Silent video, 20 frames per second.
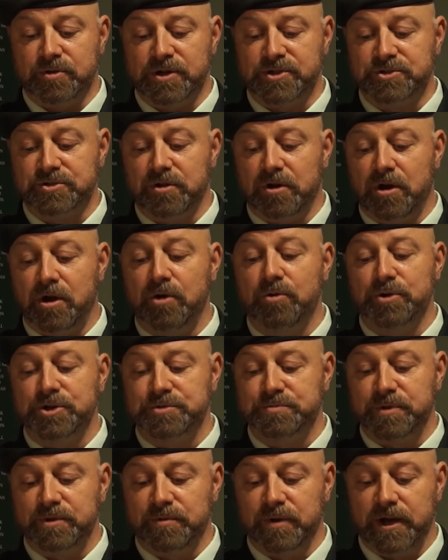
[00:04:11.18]
so as to
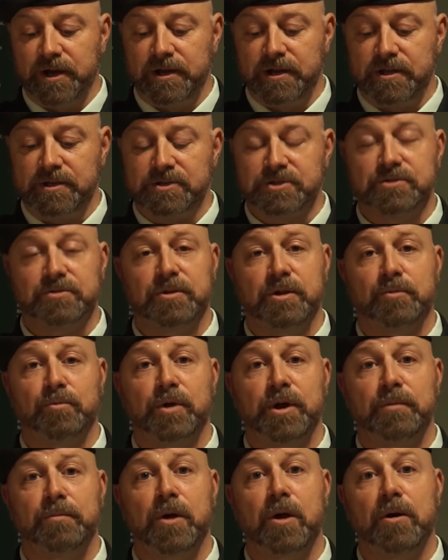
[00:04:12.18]
always be ready,
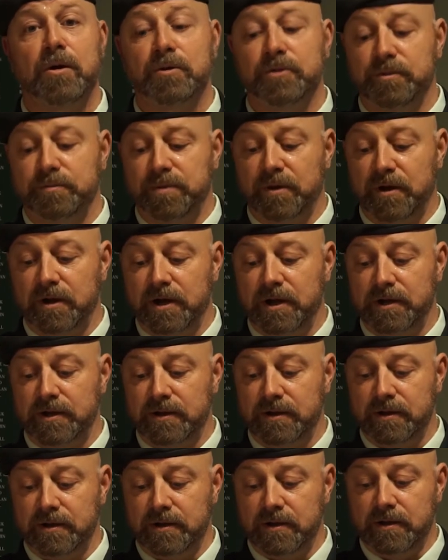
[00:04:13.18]
so that when called
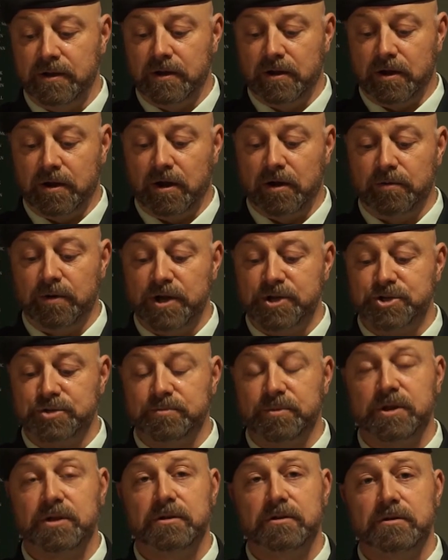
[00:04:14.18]
upon, our
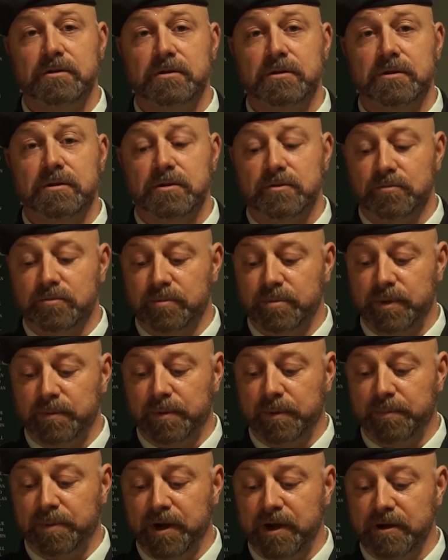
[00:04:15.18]
regiment
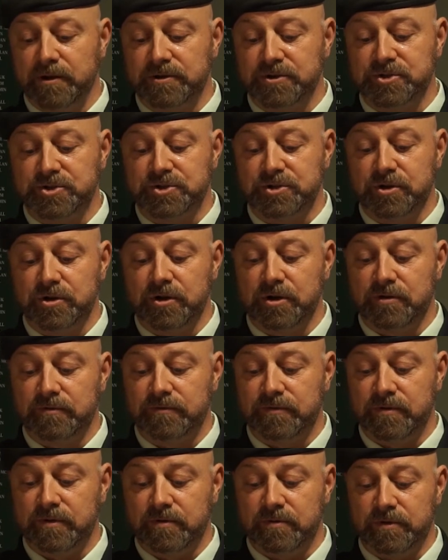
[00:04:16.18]
will be prepared to
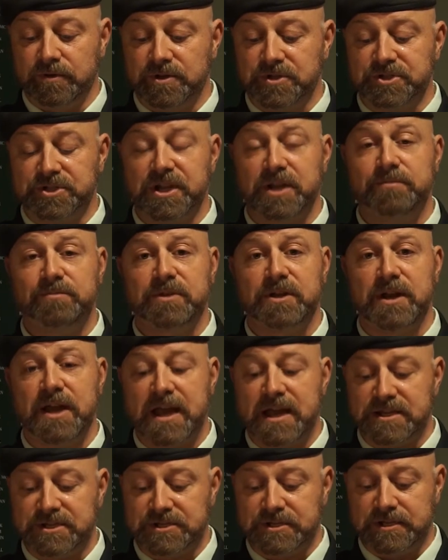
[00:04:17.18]
serve with the
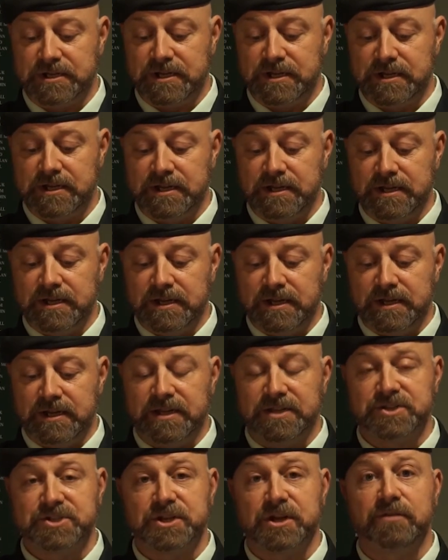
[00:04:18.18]
same tenacity
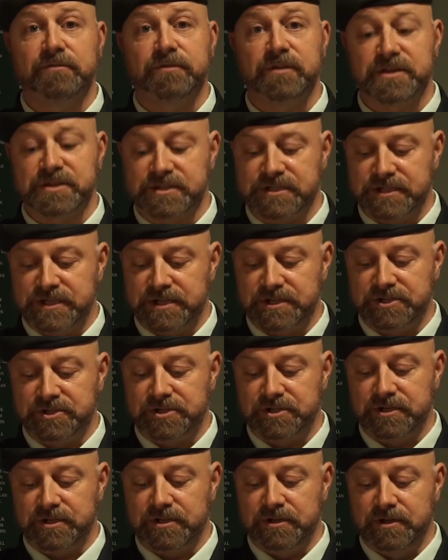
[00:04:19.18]
and
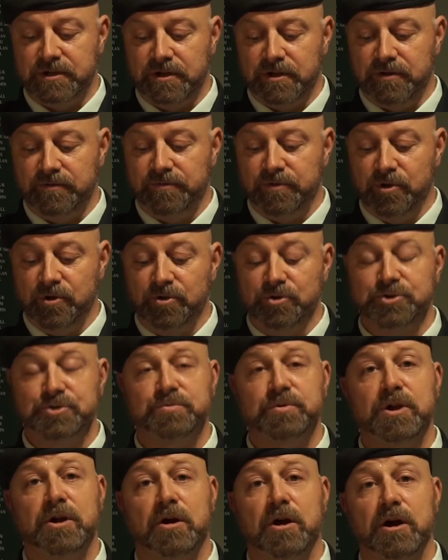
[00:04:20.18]
selflessness of
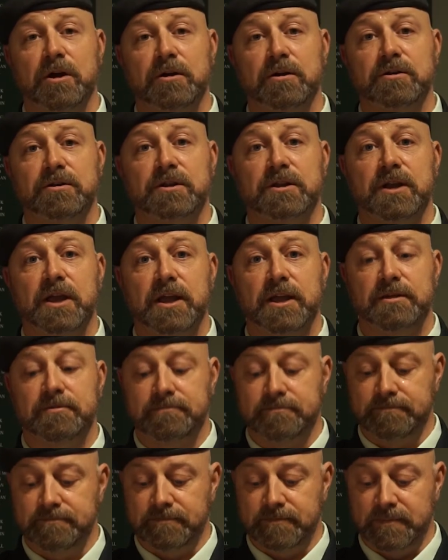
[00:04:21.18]
those we honor
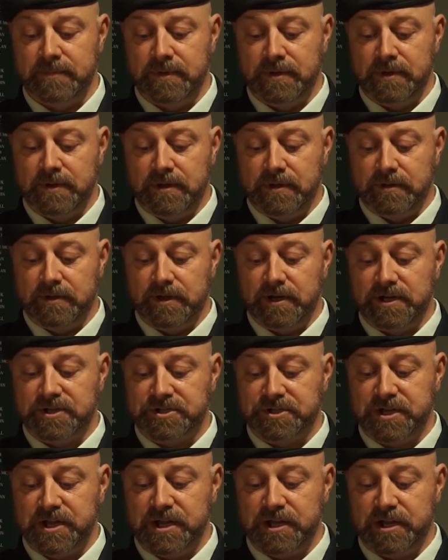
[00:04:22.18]
today.
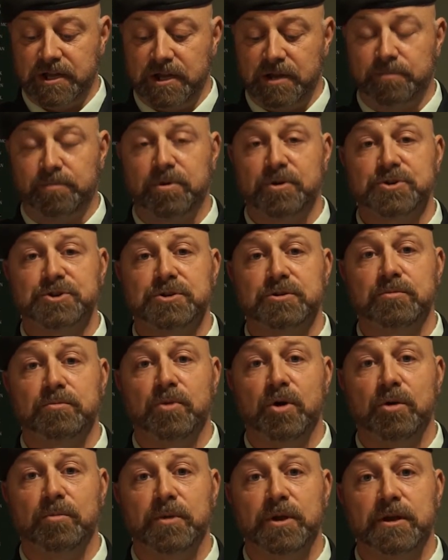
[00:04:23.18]
Let us take a
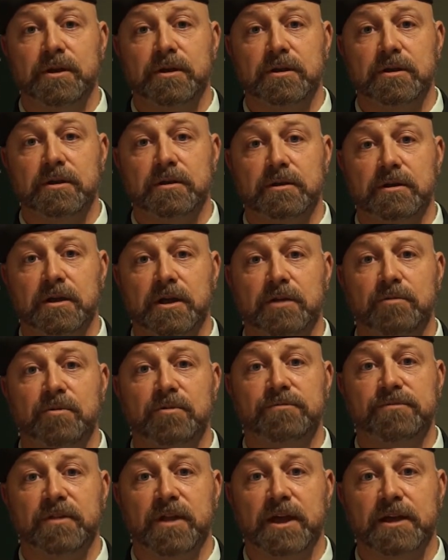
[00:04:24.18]
personal moment
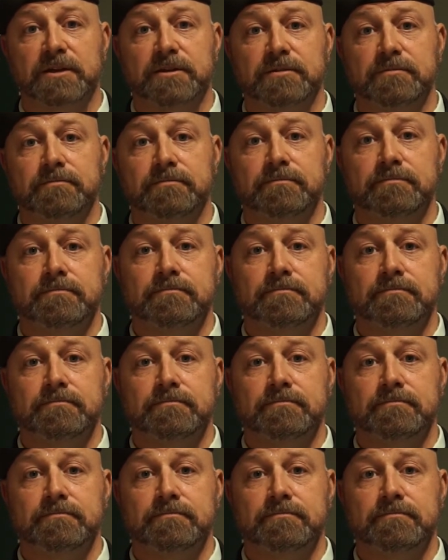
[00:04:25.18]
and reflect.